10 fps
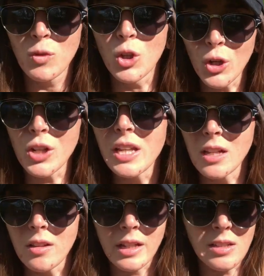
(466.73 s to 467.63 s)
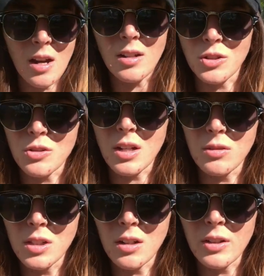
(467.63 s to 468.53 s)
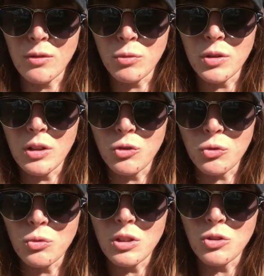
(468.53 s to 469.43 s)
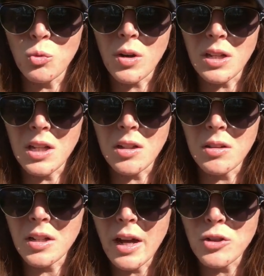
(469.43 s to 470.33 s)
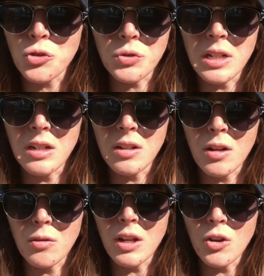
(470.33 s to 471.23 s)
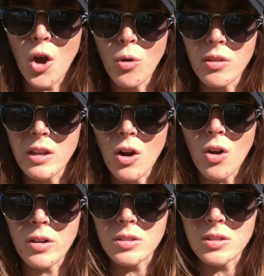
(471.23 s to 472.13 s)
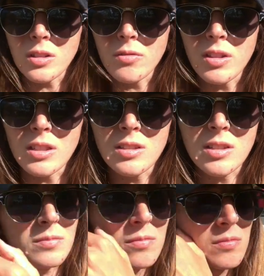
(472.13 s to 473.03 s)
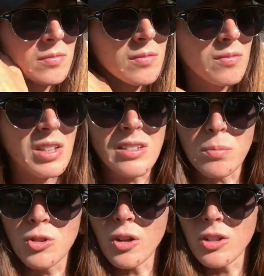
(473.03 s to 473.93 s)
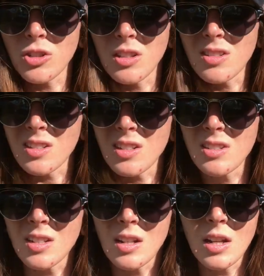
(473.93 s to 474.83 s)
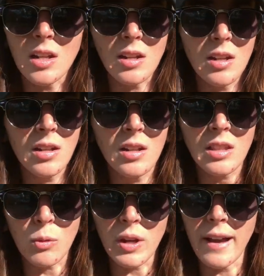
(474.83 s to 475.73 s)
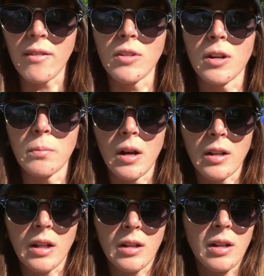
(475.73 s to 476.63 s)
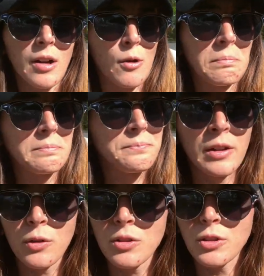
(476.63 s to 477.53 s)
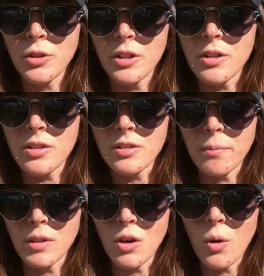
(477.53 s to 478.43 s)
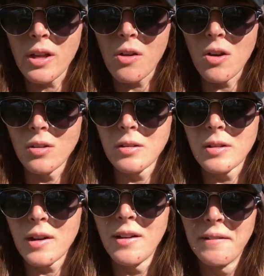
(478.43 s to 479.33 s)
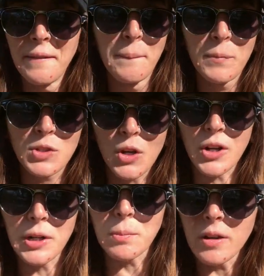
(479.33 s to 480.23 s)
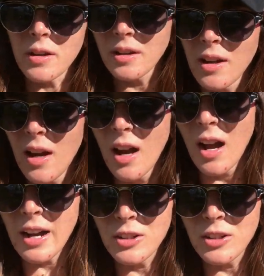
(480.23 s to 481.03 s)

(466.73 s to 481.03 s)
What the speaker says: good healing doctors out there that really truly do want to heal and not treat. You know, they know the causes of these obstructions and acidity that we have in our body, you know. I know this turned into something quite long. Sorry, but I